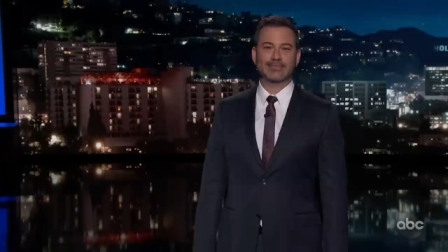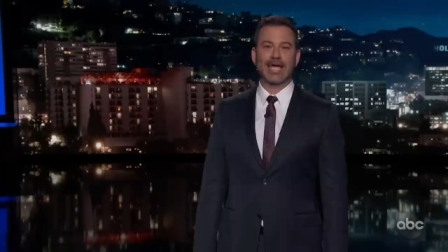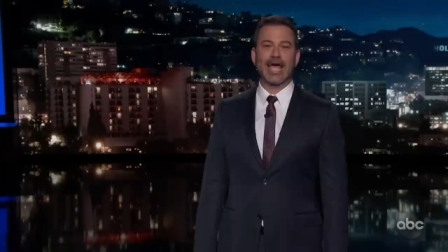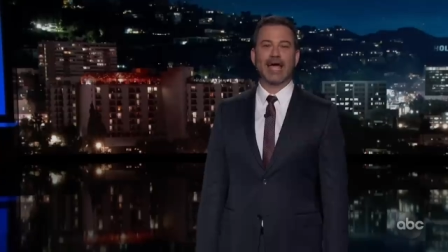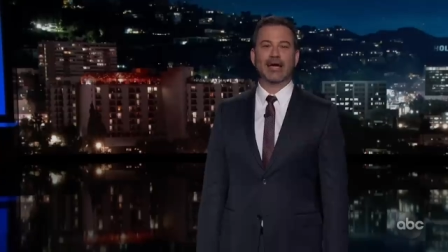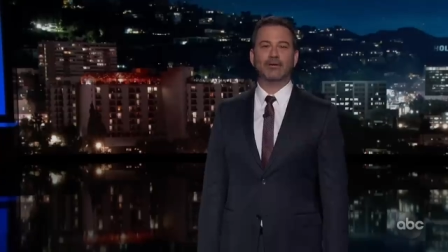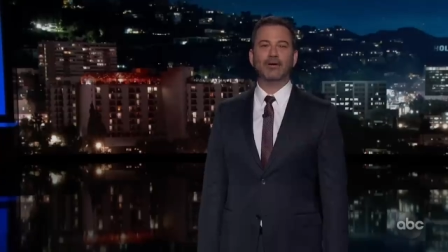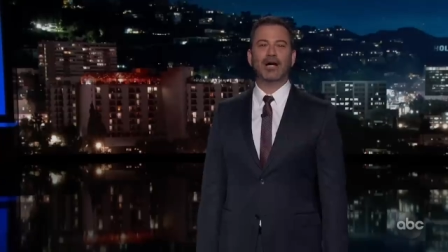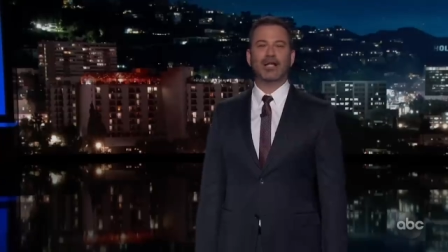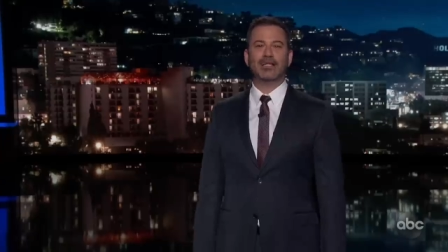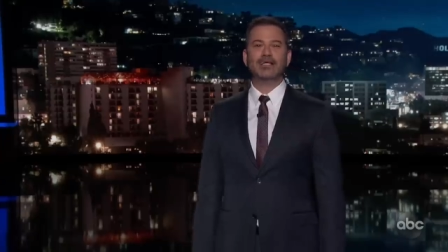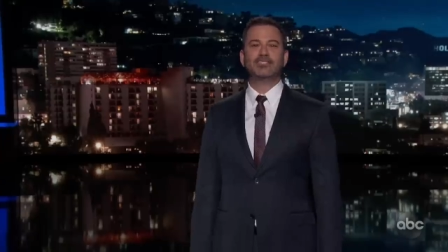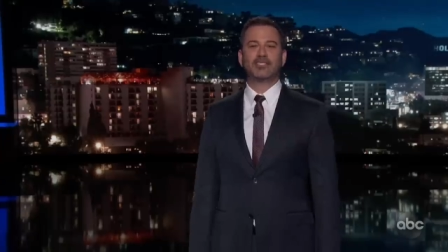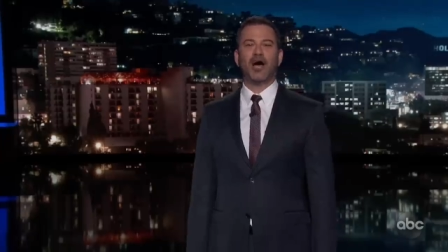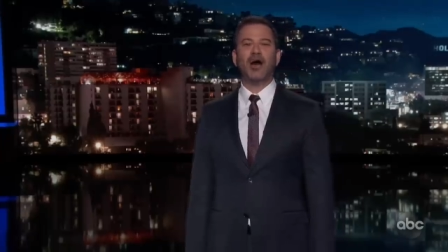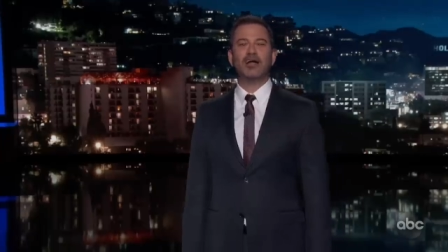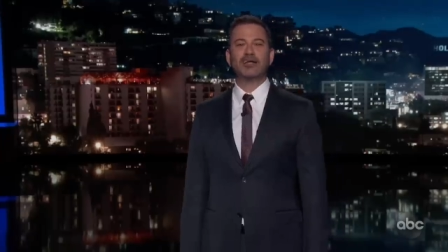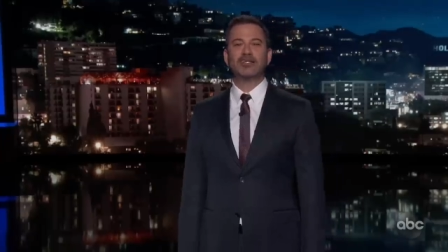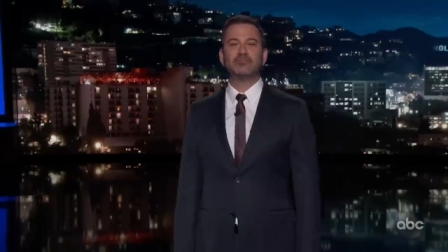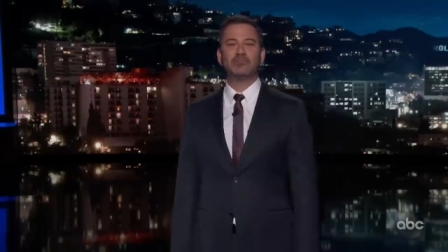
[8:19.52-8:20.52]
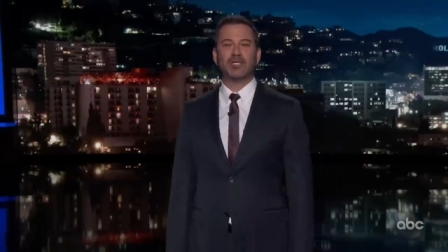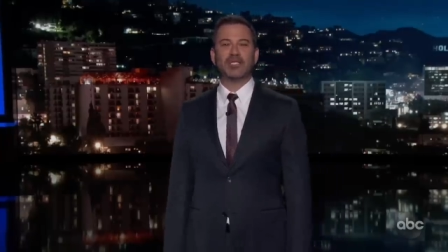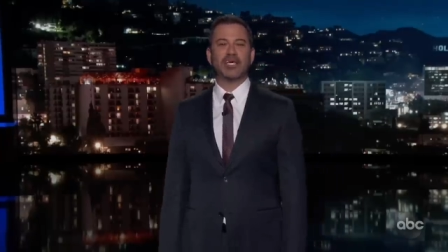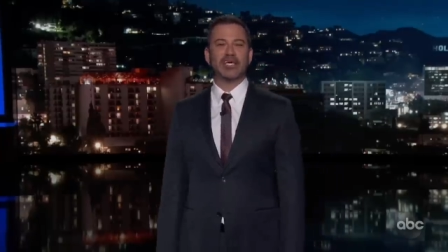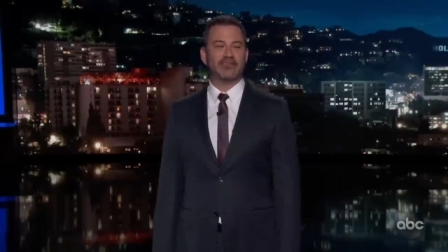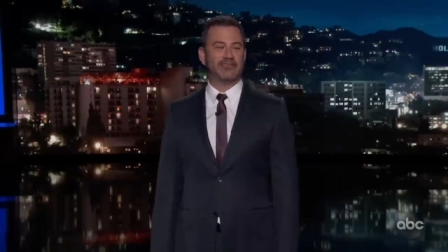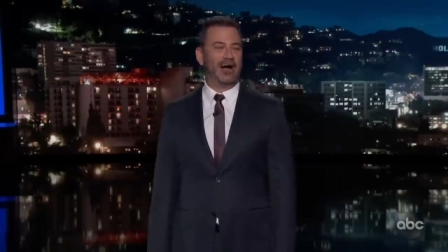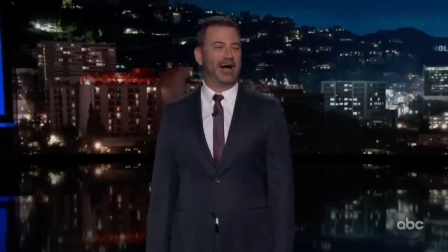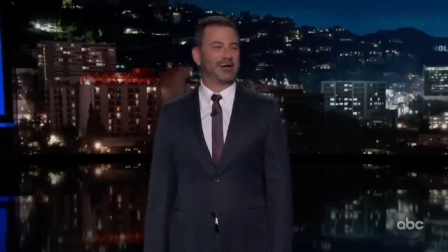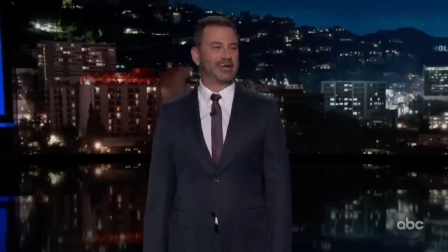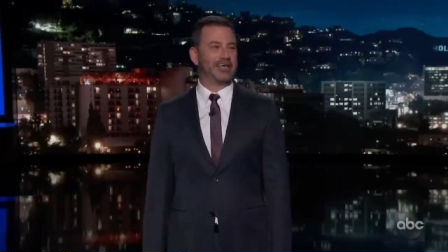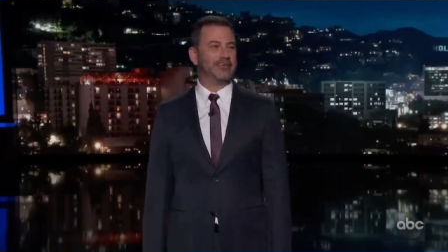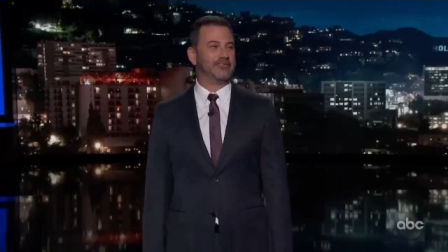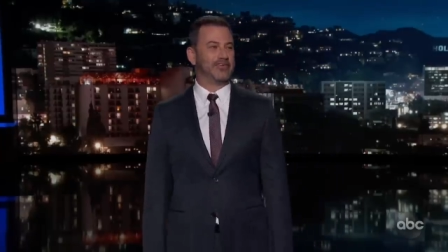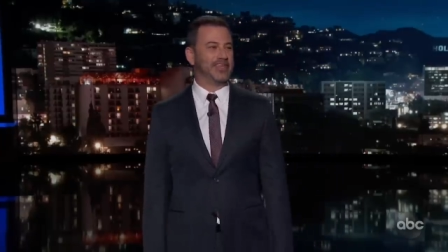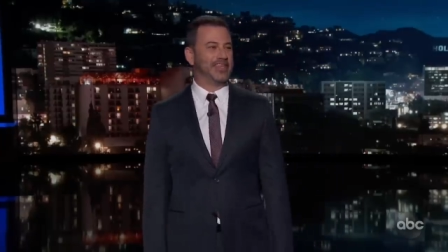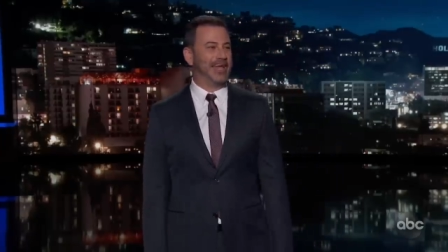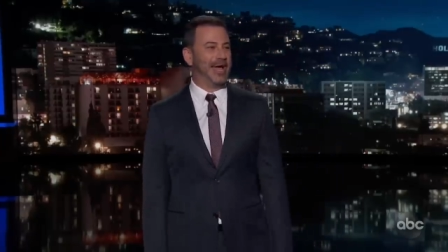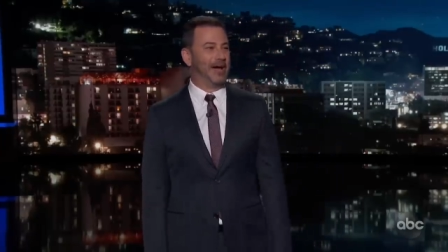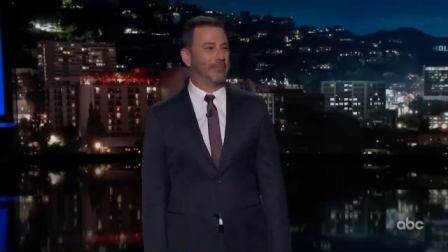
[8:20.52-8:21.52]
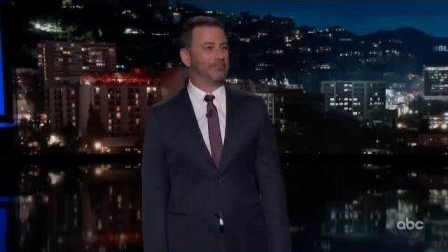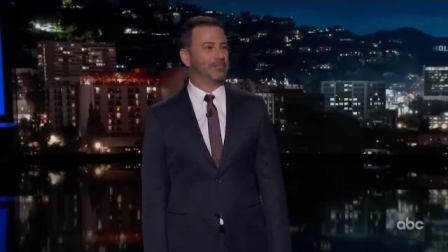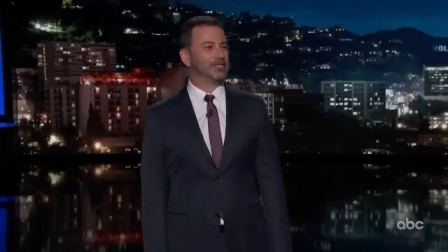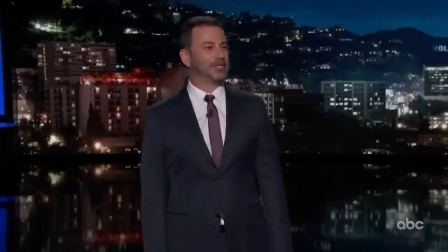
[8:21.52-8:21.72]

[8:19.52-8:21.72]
Yeah, well, it's hard to believe. I'll give you that.